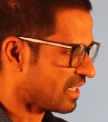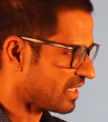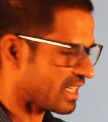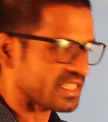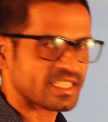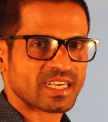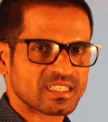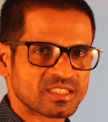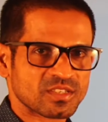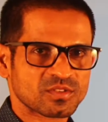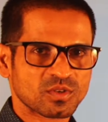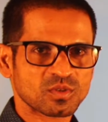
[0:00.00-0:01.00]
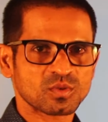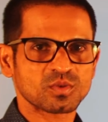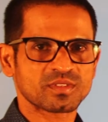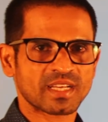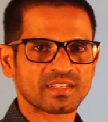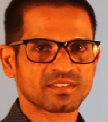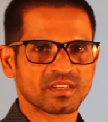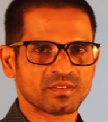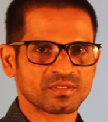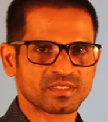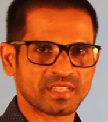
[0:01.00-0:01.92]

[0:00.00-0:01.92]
net taxes on goods and services.